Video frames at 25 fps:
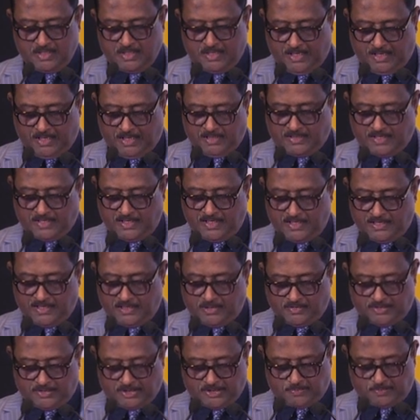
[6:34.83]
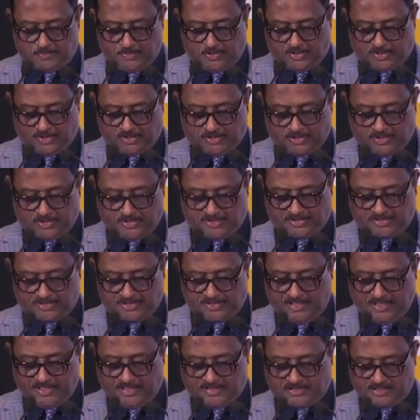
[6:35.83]
Alternative dispute
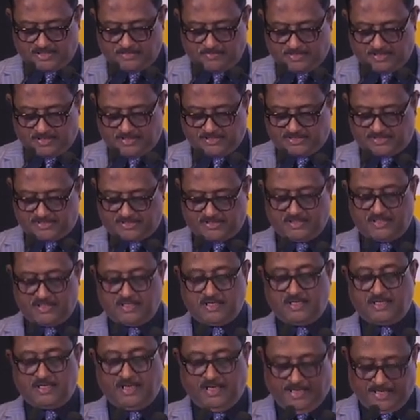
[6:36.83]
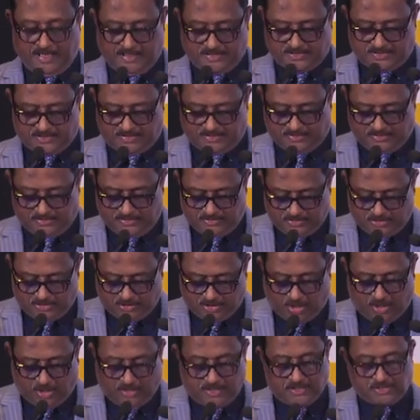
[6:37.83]
resolution has emerged as a
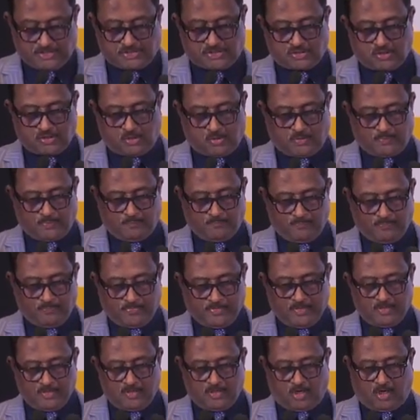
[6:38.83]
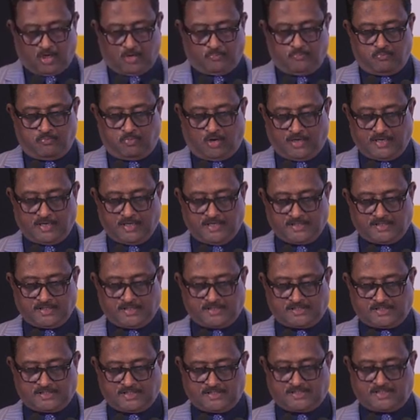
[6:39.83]
cornerstone of modern
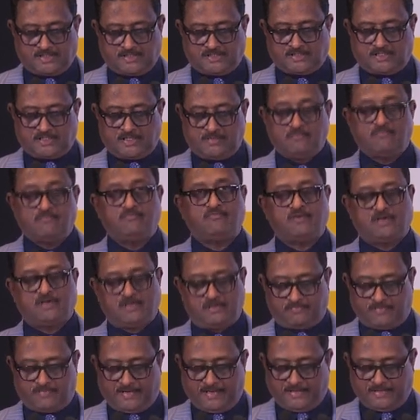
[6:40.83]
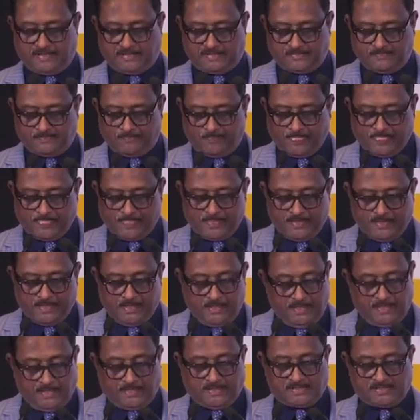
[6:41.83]
justice system worldwide.
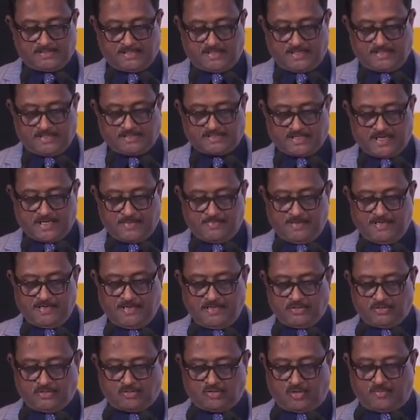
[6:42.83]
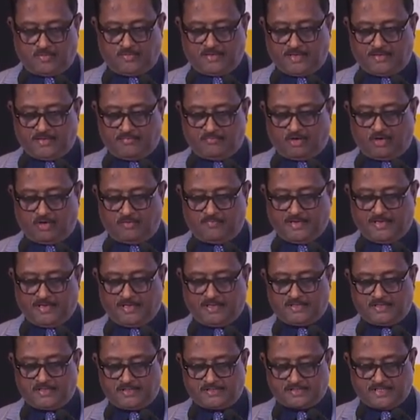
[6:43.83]
It is a testament to our evolving
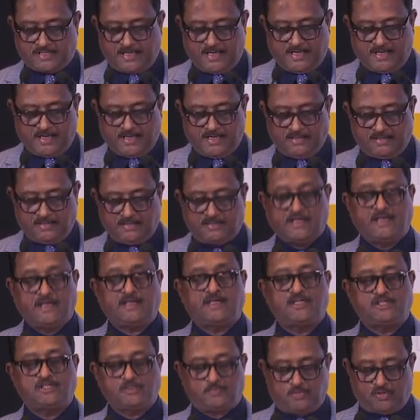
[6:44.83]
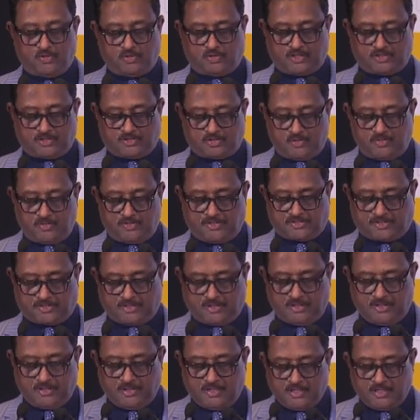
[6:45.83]
understanding that dispute resolution